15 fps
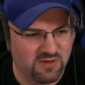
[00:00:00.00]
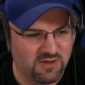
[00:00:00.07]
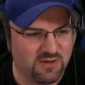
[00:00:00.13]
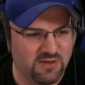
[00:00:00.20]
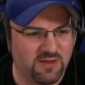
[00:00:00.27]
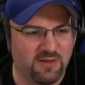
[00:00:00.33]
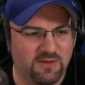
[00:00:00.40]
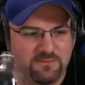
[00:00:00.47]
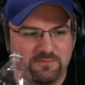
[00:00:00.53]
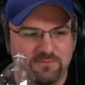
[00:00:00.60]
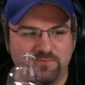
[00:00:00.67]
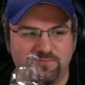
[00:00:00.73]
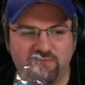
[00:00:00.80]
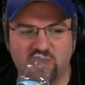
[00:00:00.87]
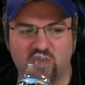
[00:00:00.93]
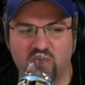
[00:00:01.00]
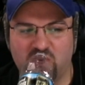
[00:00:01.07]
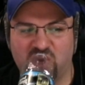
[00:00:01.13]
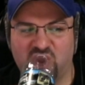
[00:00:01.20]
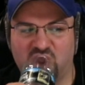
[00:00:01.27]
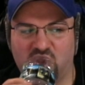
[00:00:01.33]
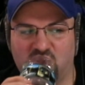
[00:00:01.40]
My problem with
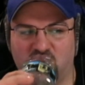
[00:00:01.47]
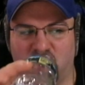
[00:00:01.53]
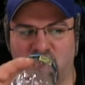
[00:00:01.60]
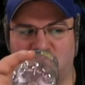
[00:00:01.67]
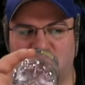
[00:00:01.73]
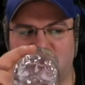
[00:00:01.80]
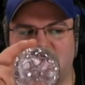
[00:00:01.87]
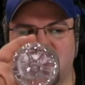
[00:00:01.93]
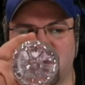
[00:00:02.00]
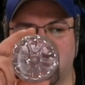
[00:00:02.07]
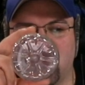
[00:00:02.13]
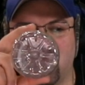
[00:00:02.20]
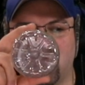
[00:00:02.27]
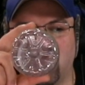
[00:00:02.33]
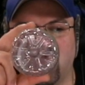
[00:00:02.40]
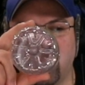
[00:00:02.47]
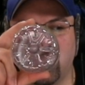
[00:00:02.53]
the card game thing was just that they